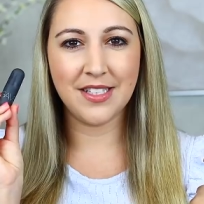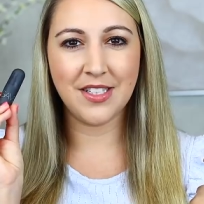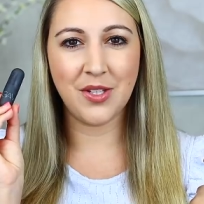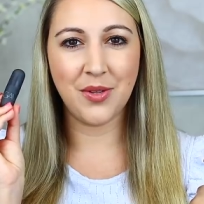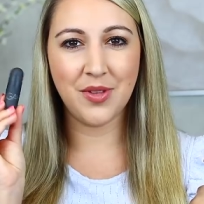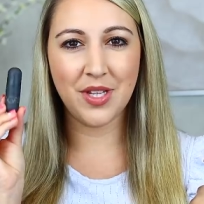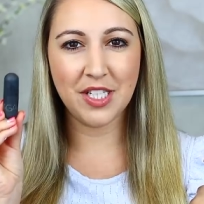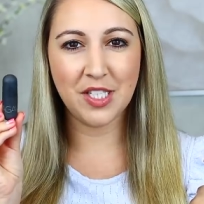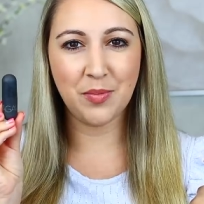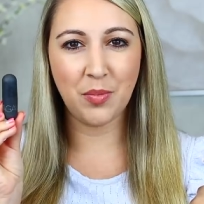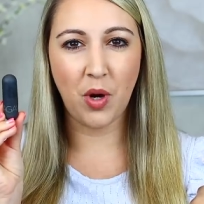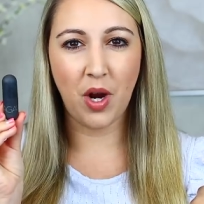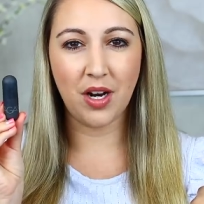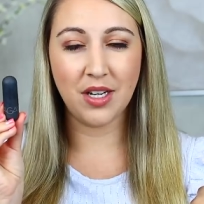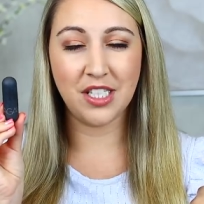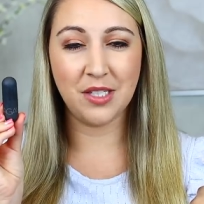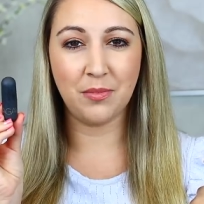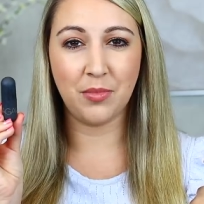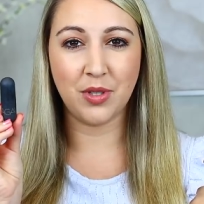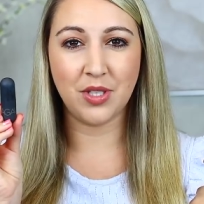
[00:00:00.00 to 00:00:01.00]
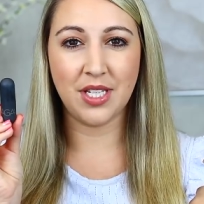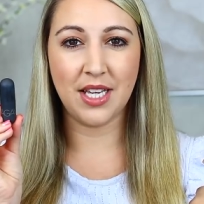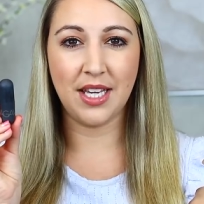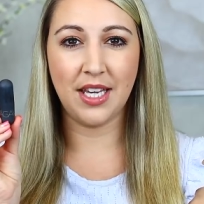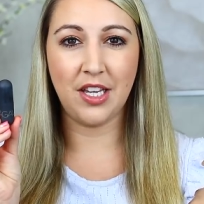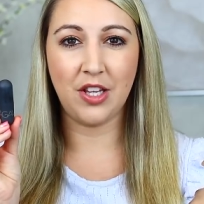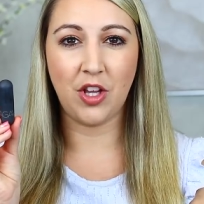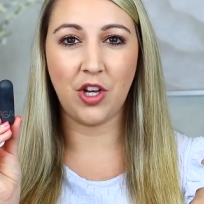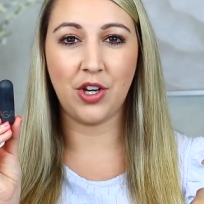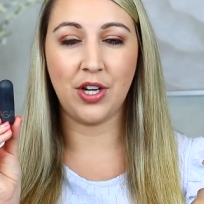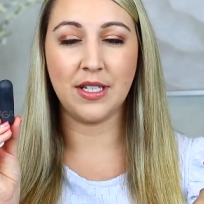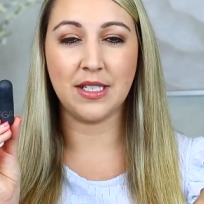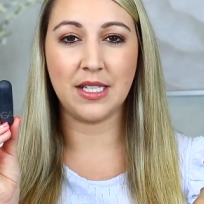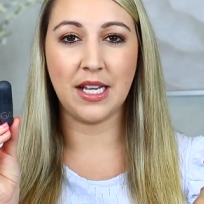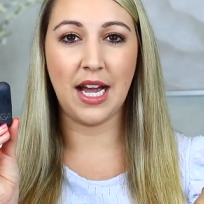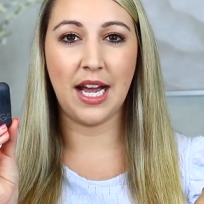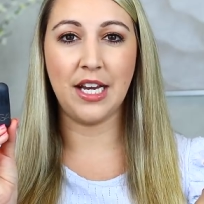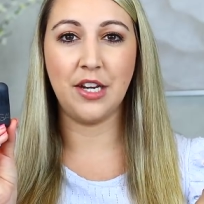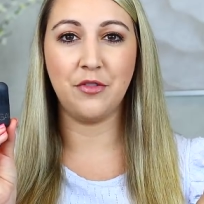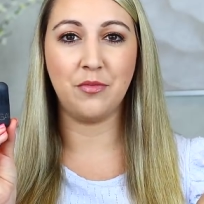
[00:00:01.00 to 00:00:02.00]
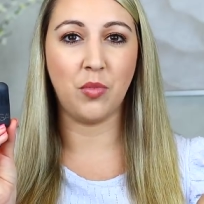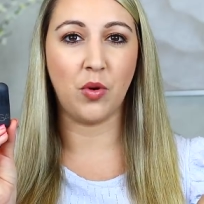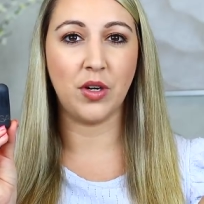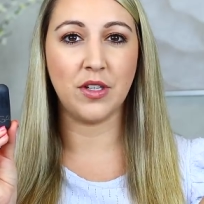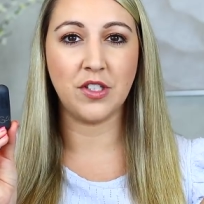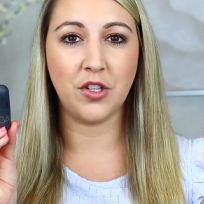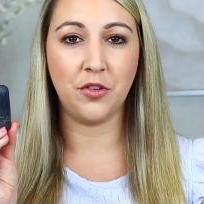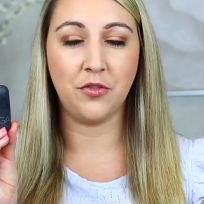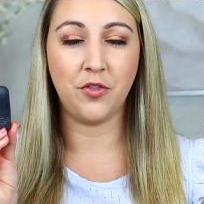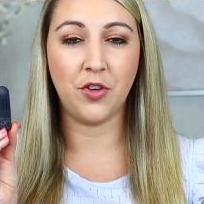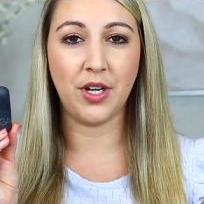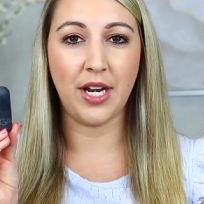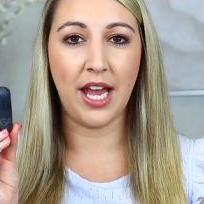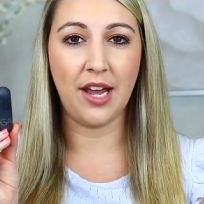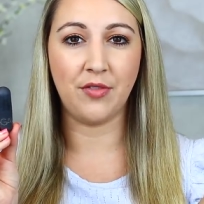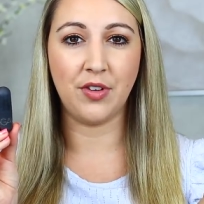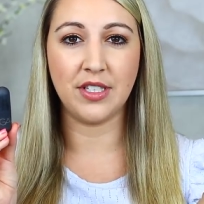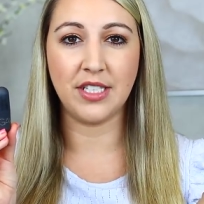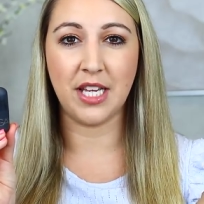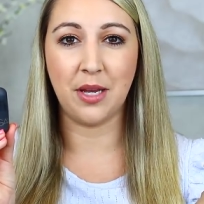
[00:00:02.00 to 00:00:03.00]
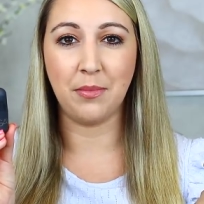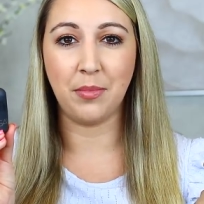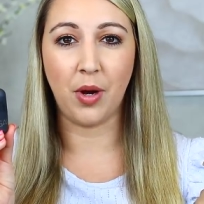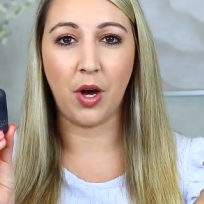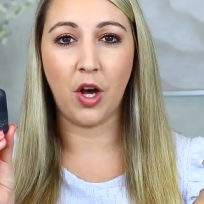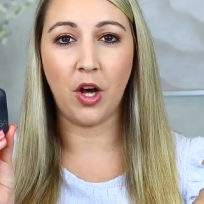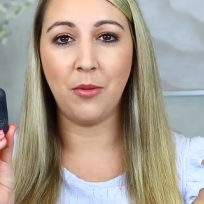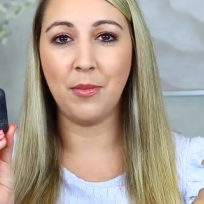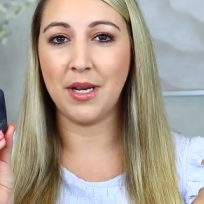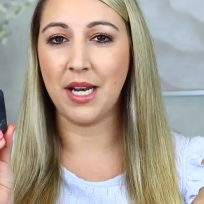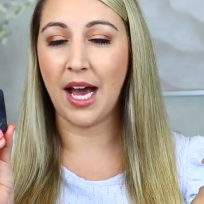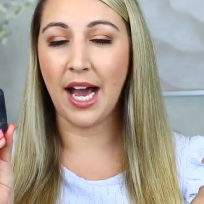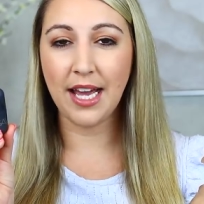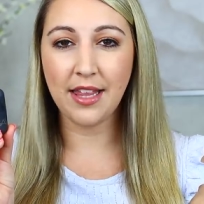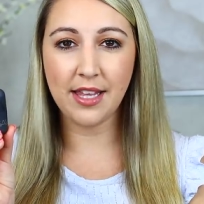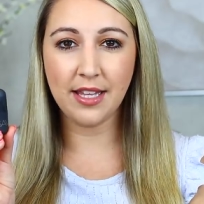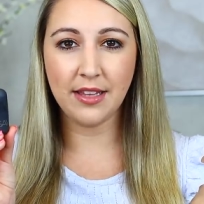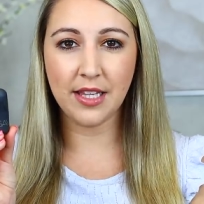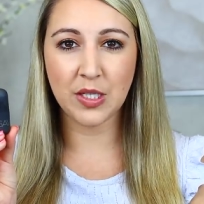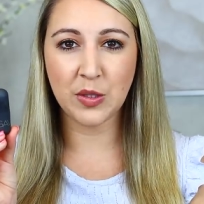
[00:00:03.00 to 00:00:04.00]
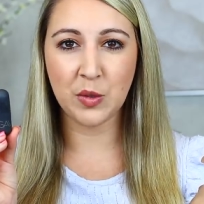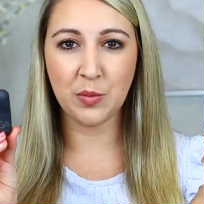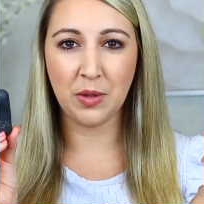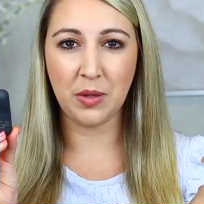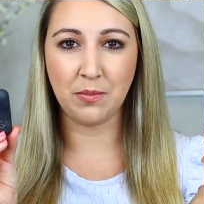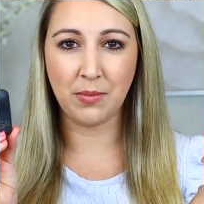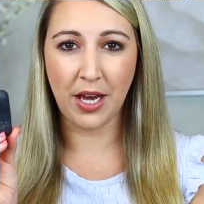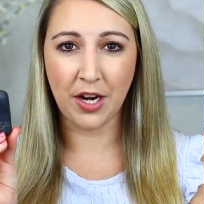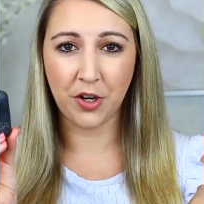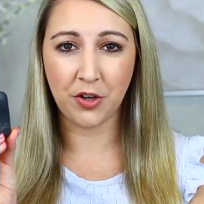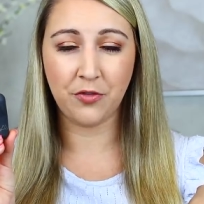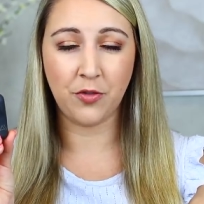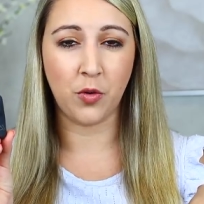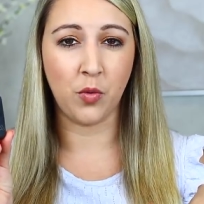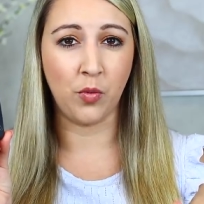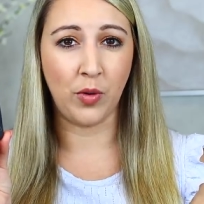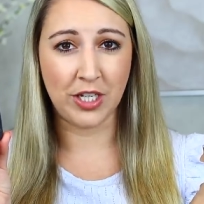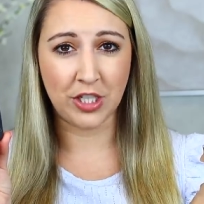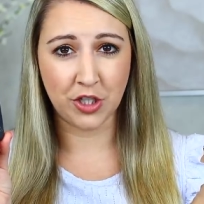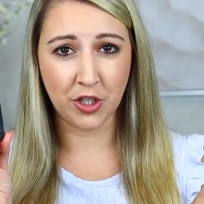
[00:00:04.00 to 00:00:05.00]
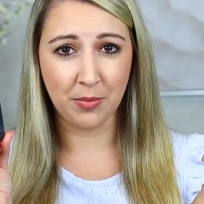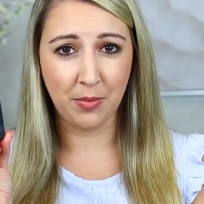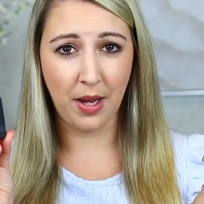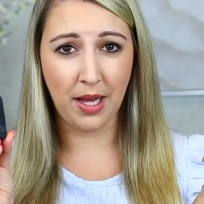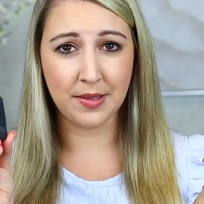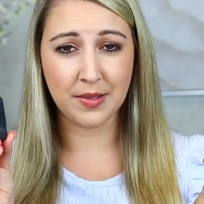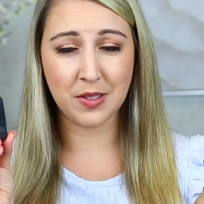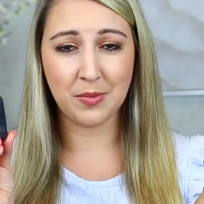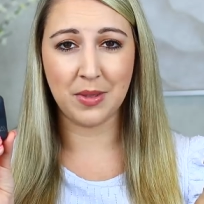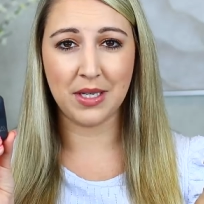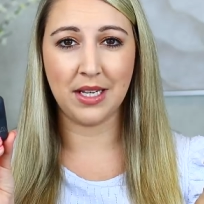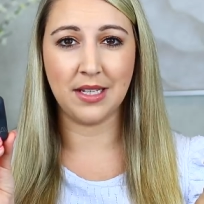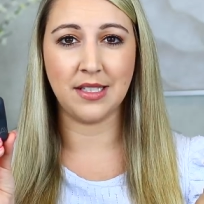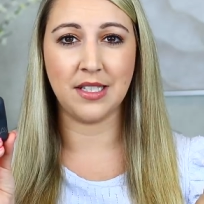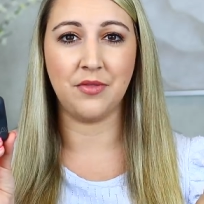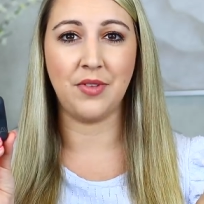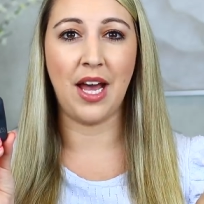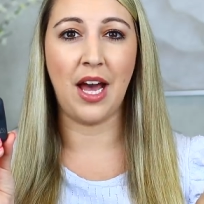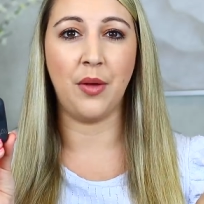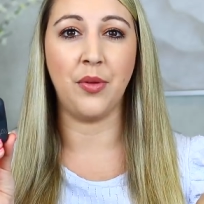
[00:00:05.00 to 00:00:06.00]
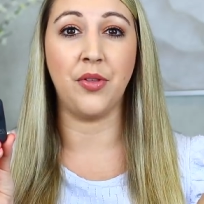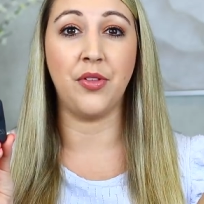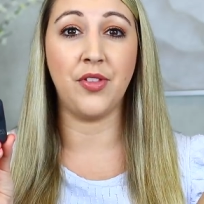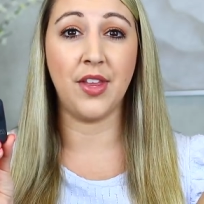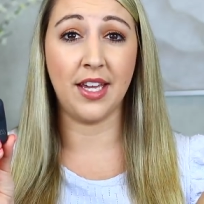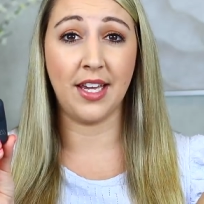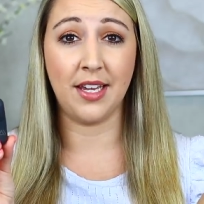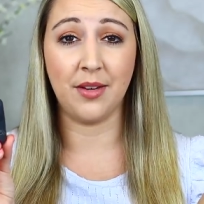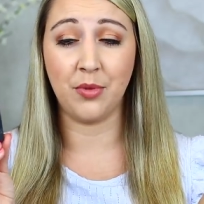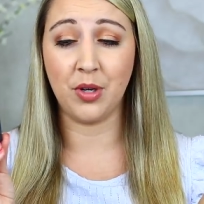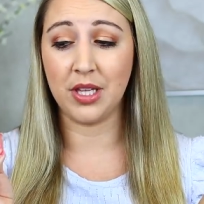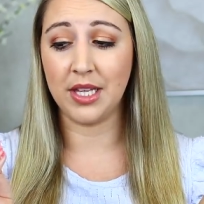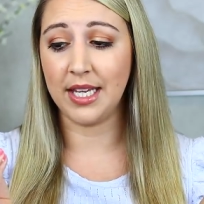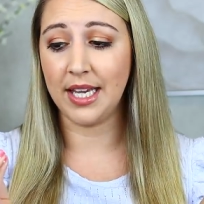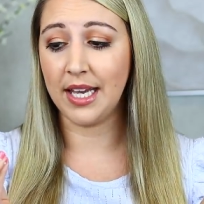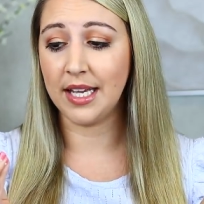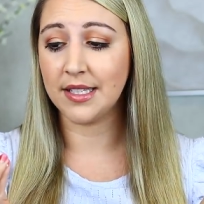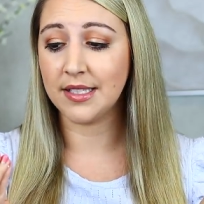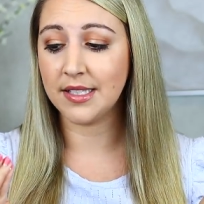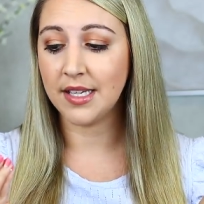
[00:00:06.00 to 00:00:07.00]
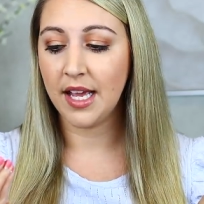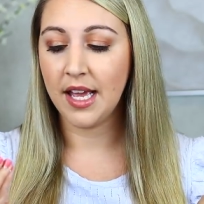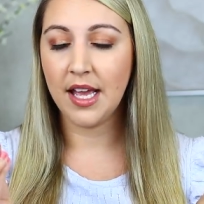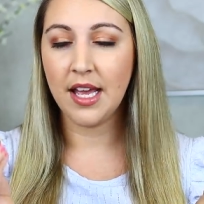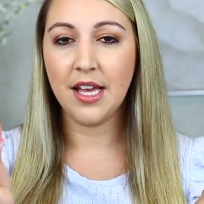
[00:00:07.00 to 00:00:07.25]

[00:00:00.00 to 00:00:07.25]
So this product in particular is kind of more so for an everyday balm, and I think this would be better for winter months because of how thick it really is.